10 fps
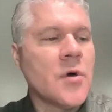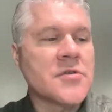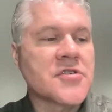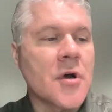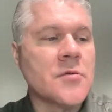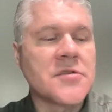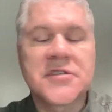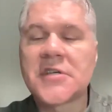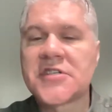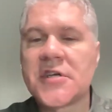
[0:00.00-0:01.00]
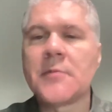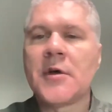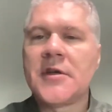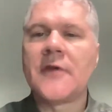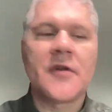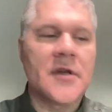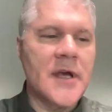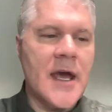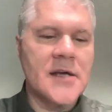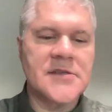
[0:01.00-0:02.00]
so Six Sigma definitely
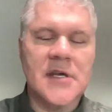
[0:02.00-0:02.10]
has a